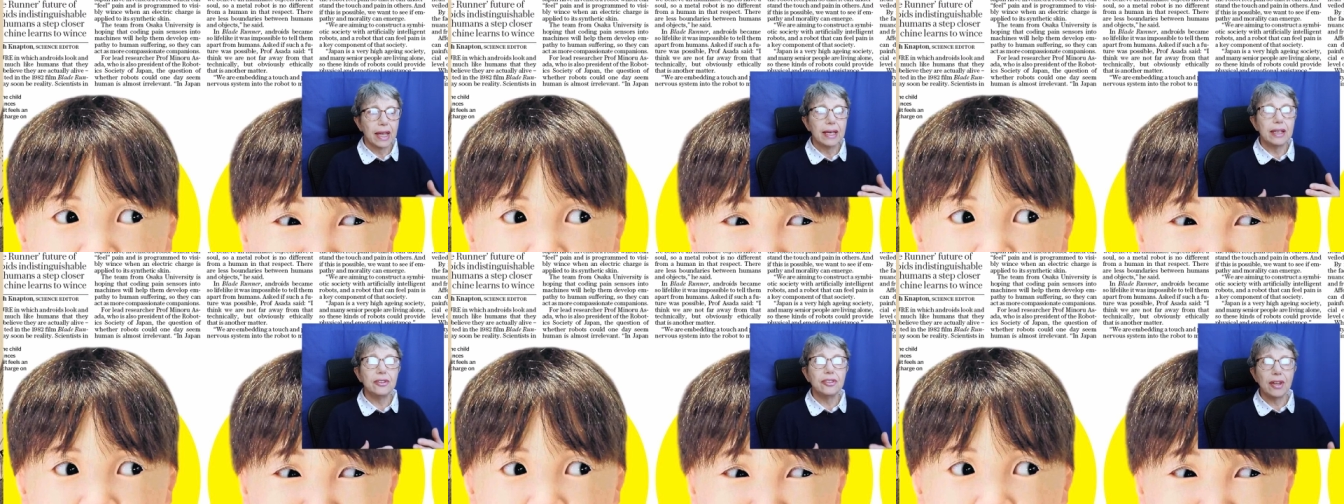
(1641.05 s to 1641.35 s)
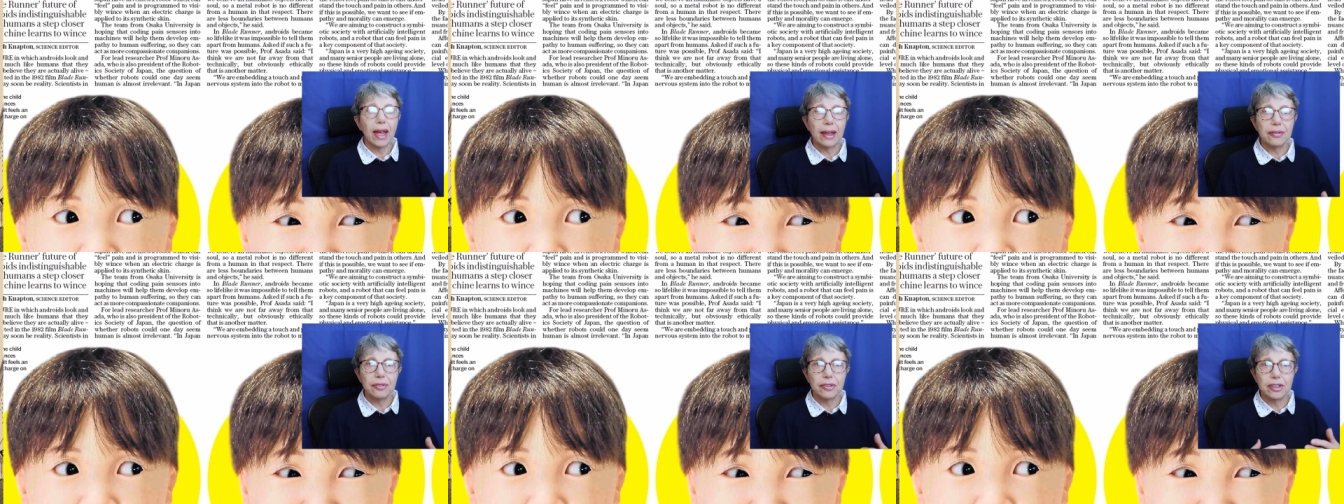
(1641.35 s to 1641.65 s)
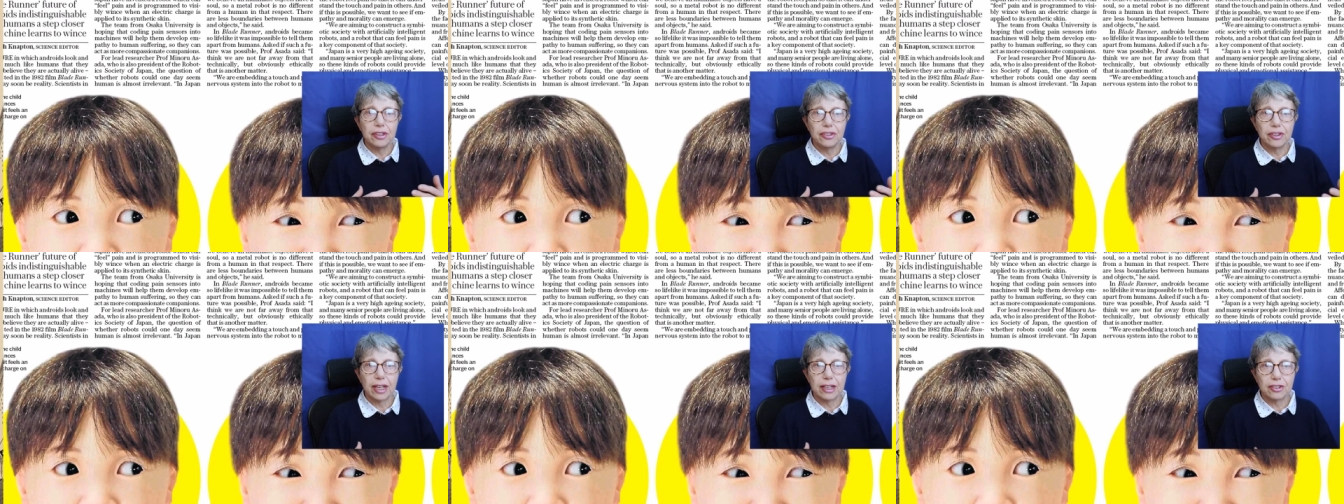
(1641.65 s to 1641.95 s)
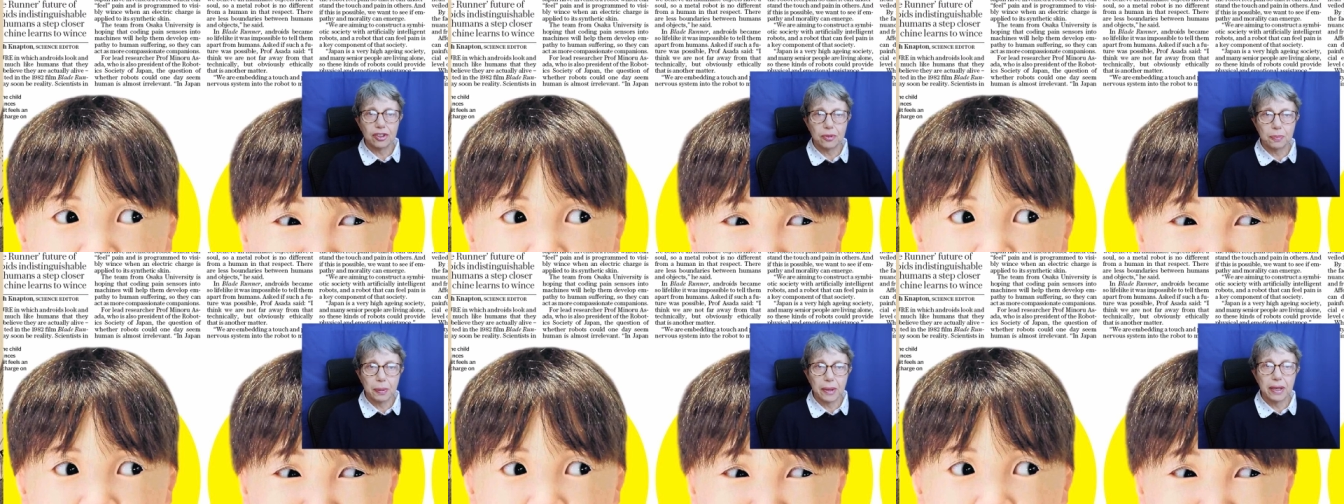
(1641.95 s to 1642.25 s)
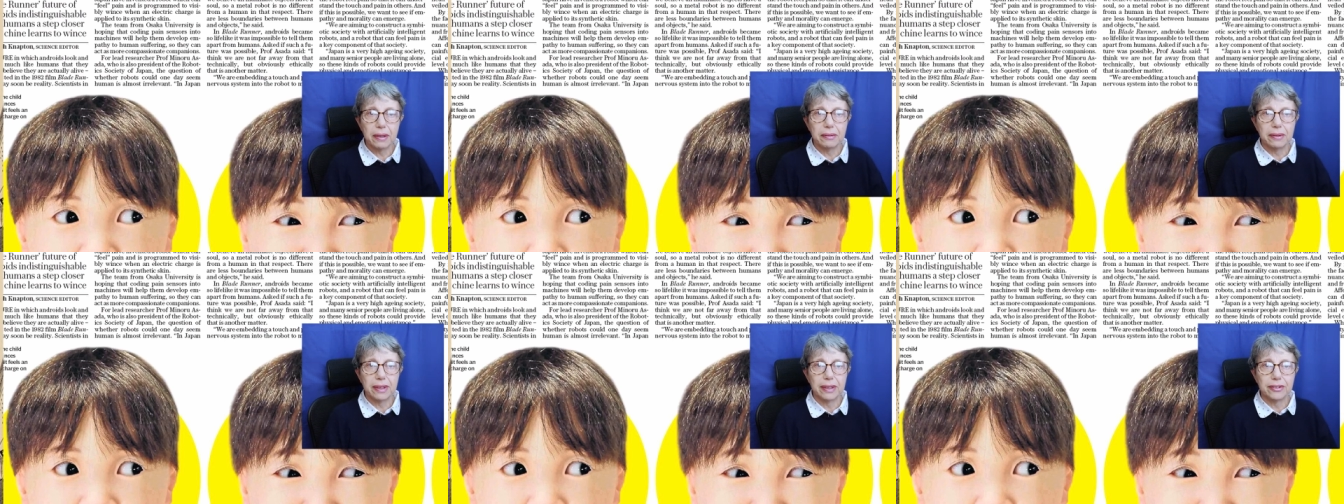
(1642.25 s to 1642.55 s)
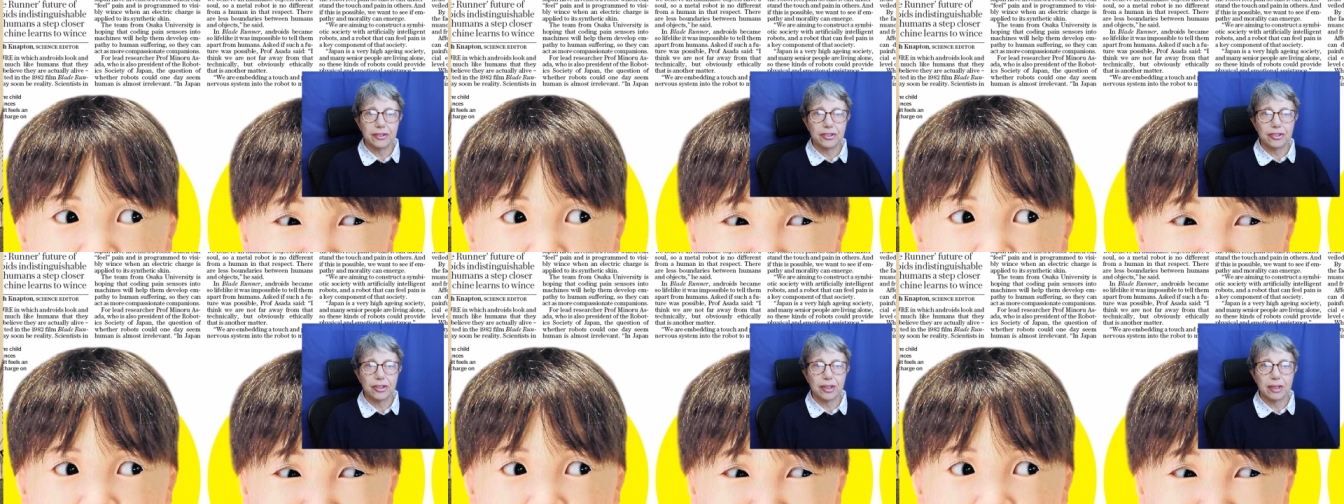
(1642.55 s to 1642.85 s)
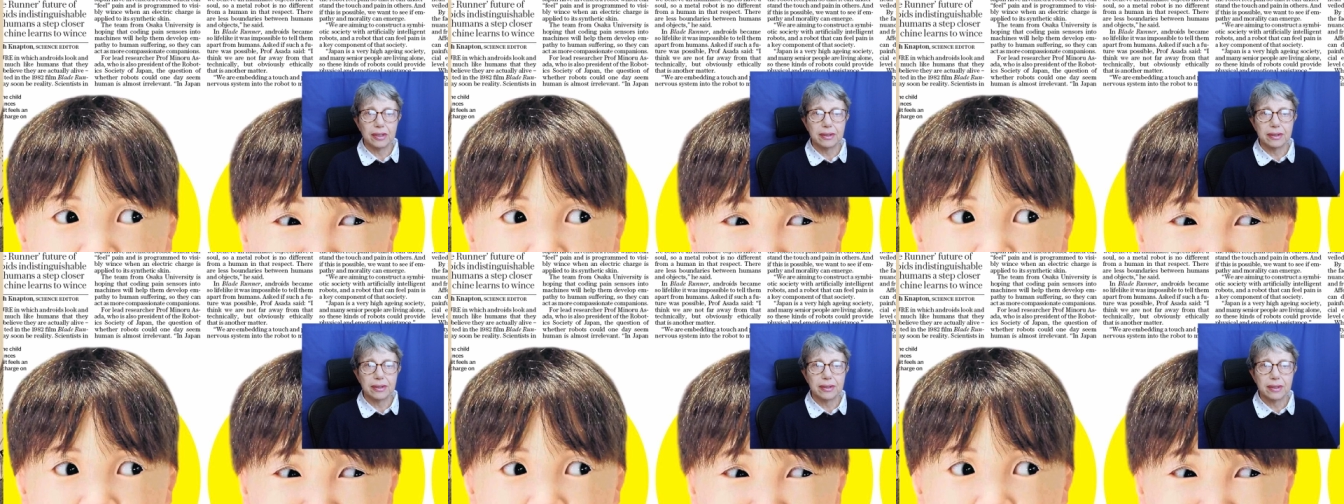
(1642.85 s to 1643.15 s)
He's had these
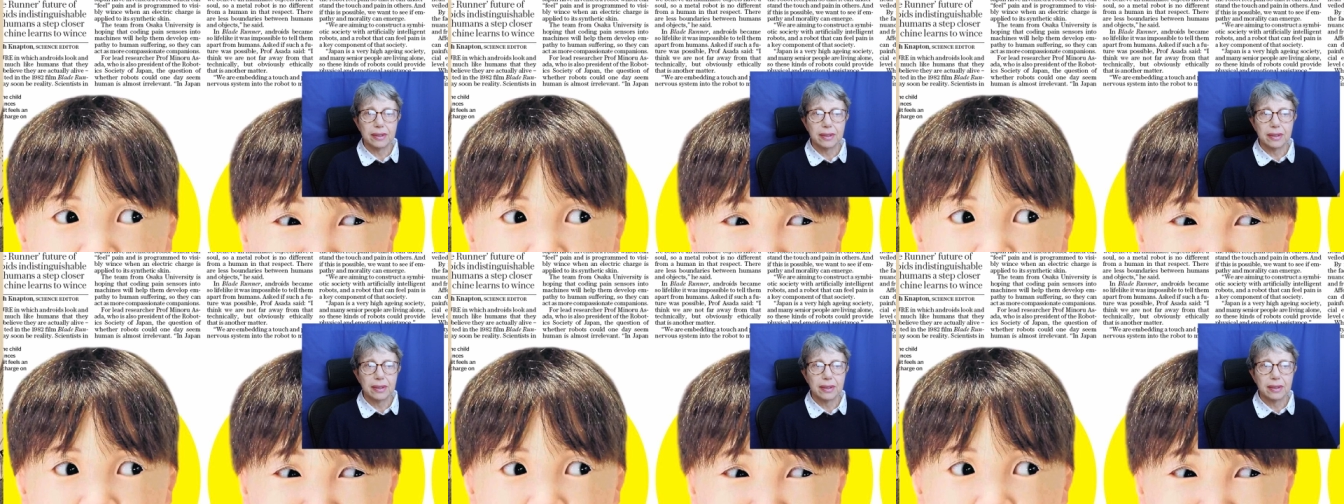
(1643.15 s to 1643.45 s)
experiences